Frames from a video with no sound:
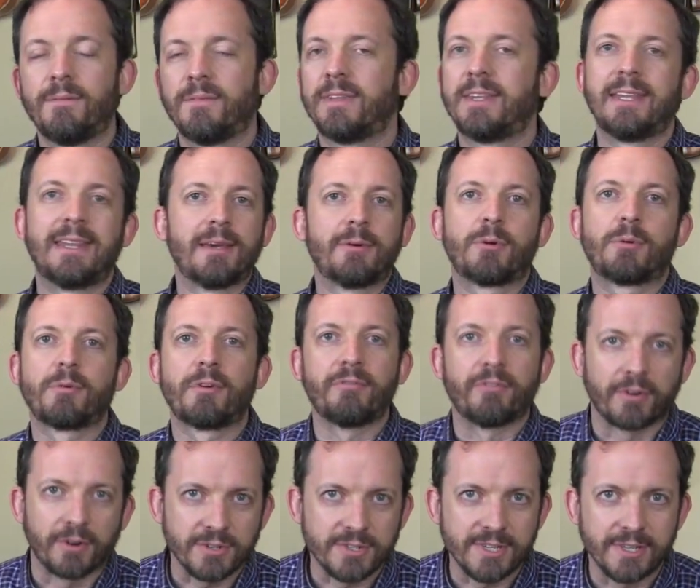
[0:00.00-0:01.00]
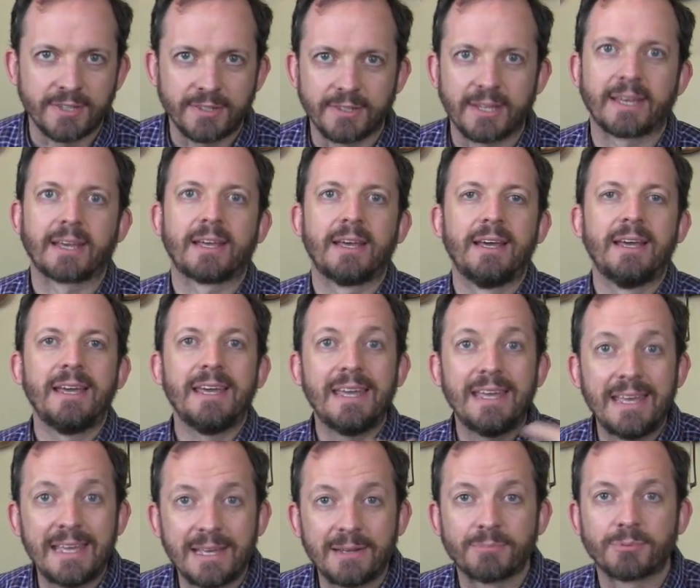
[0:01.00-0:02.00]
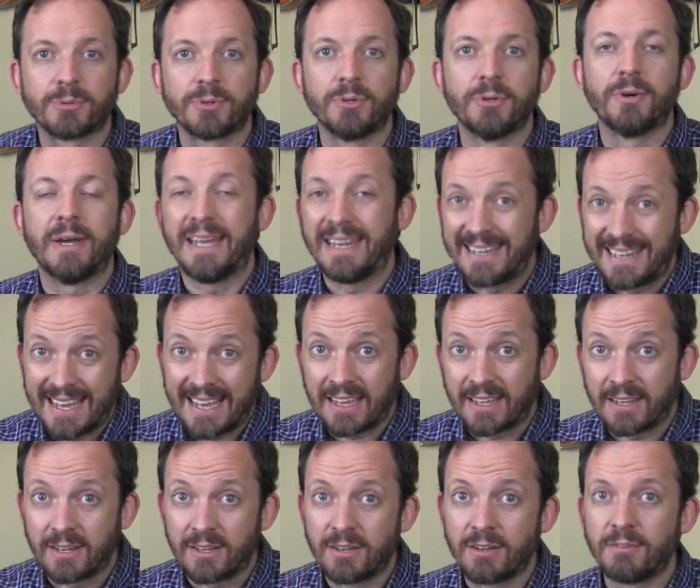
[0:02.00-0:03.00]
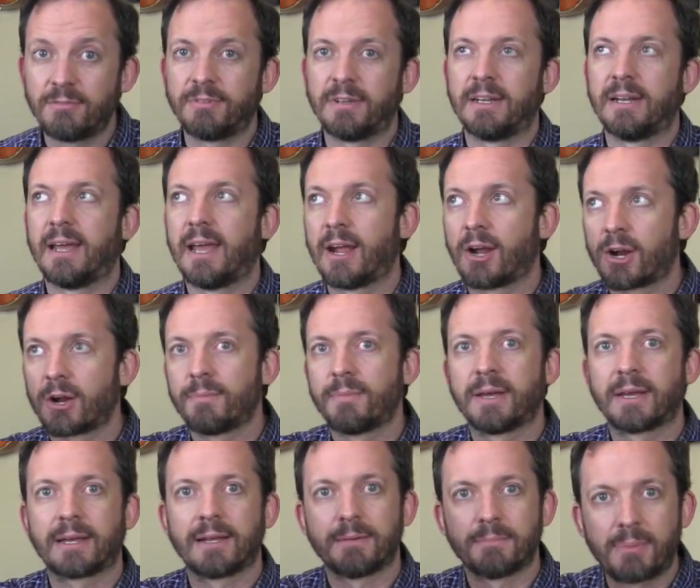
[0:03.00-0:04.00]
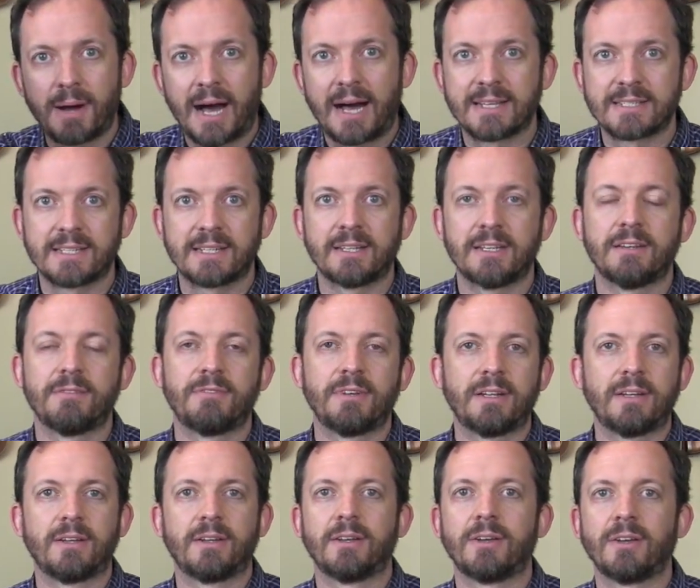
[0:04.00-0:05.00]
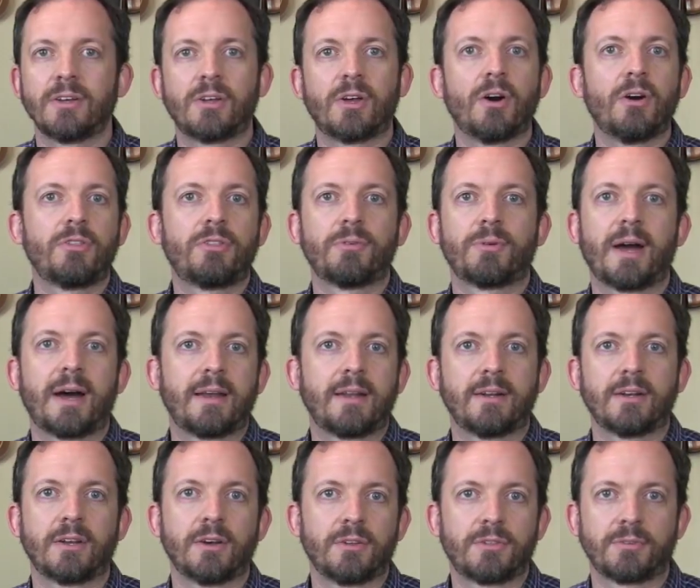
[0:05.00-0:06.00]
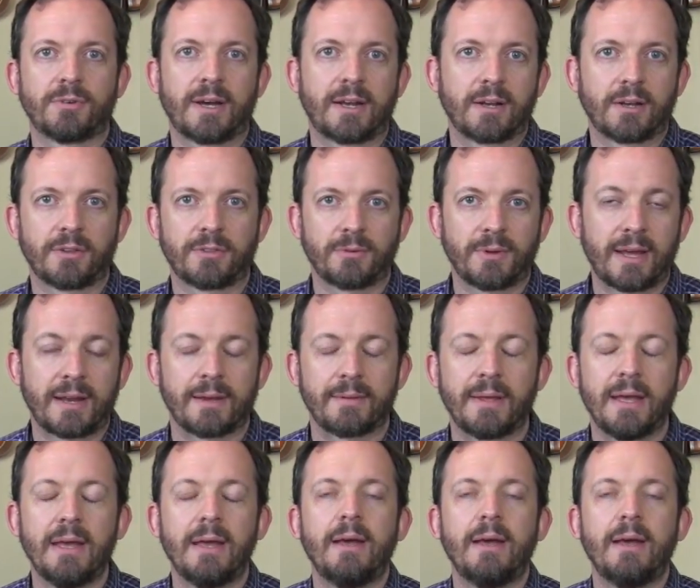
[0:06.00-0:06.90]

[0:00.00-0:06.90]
Then they would reverse it, like Hebrew and negative and Arabic and positive, and go throughout it, go throughout it, go throughout it.